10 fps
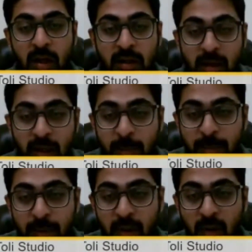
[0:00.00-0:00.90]
clip
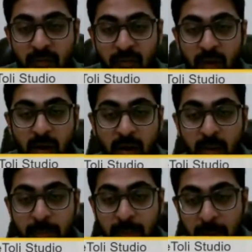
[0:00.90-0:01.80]
of
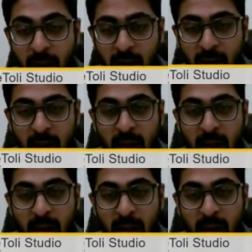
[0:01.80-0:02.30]
Premal,